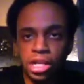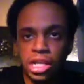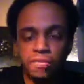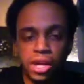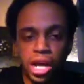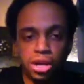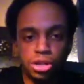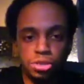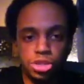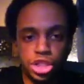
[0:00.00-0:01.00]
Either that or
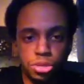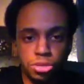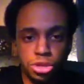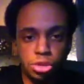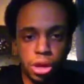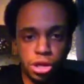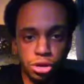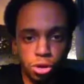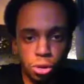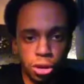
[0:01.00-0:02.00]
you choose to
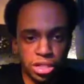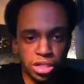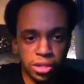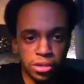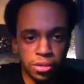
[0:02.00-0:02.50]
ignore it.